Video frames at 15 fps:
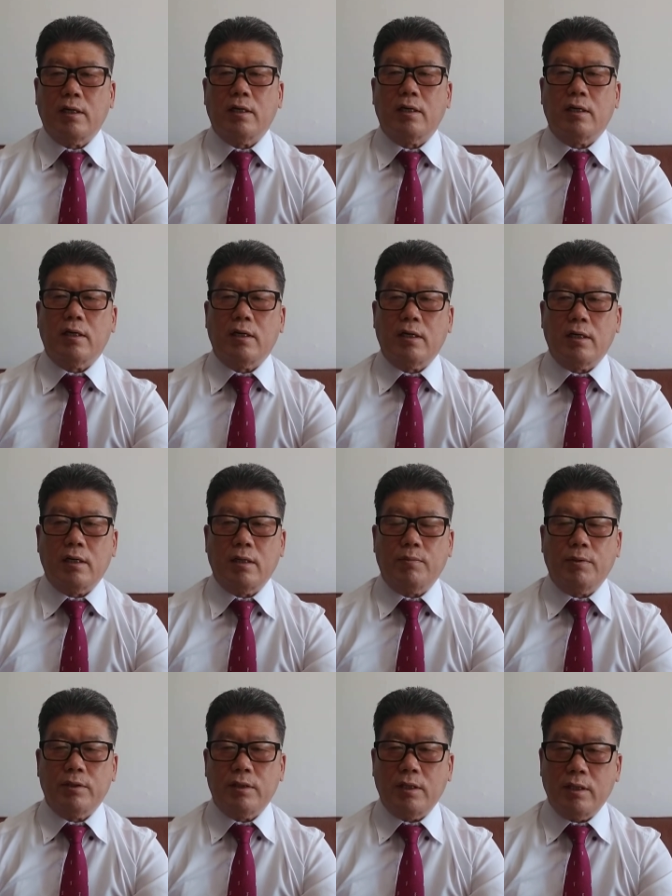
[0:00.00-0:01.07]

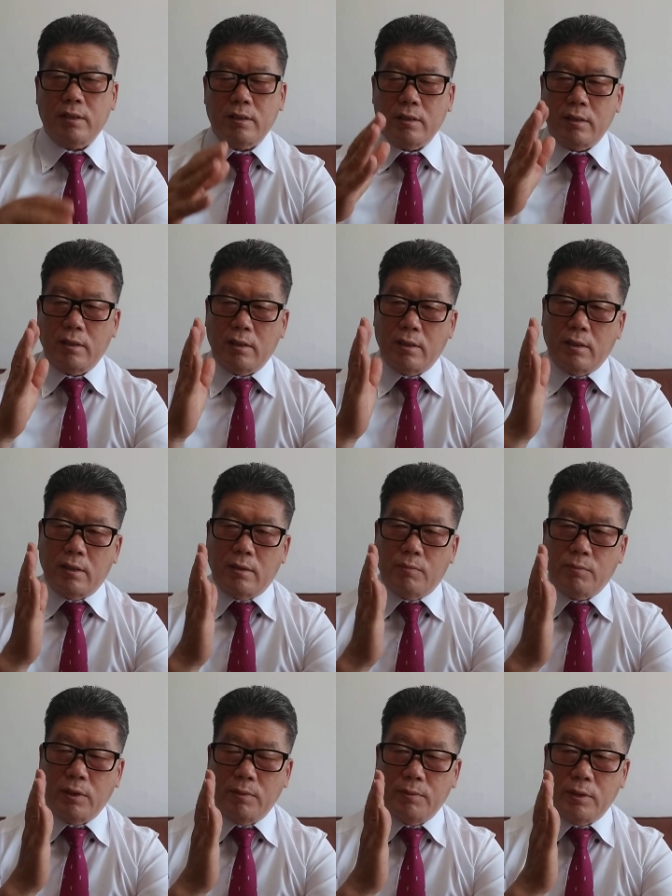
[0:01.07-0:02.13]
But the other,
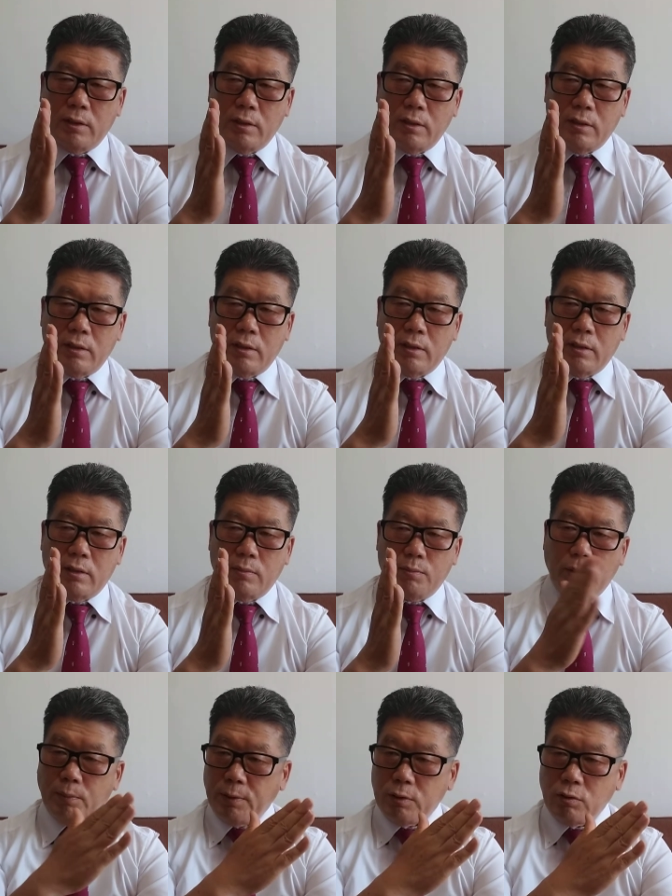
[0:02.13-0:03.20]
maybe
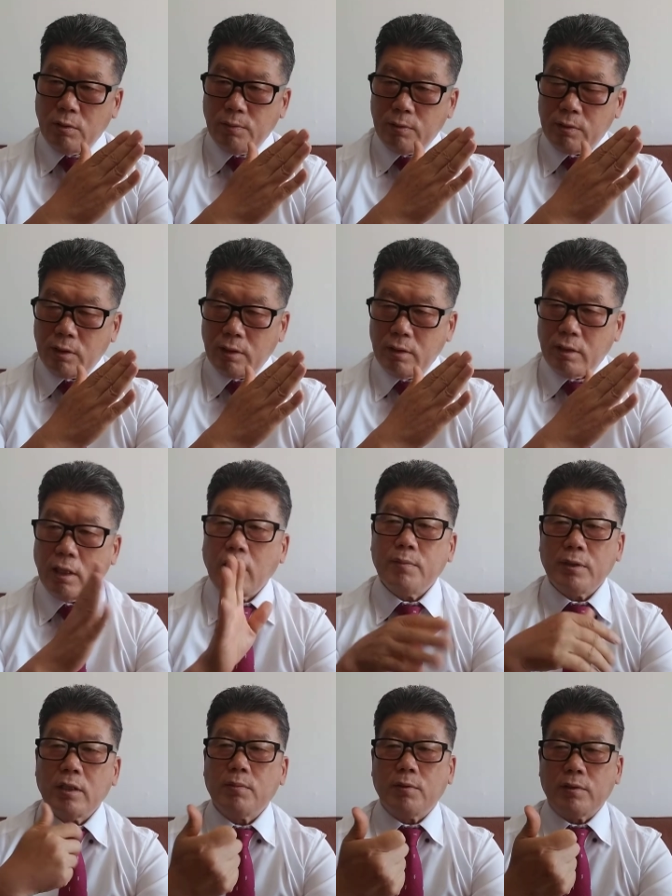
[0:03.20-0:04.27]
perpetual bond,
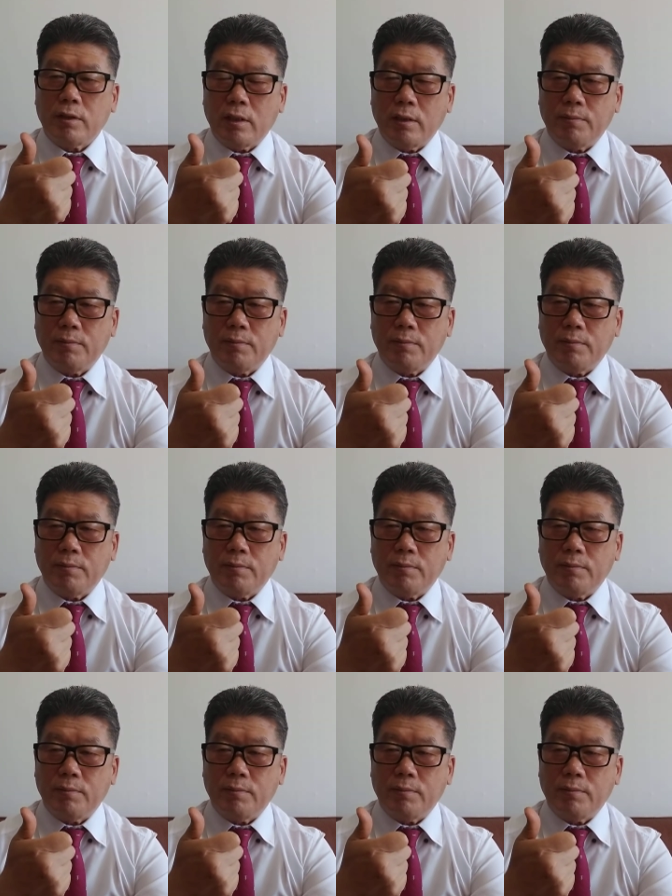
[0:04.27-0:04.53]
hybrid bond.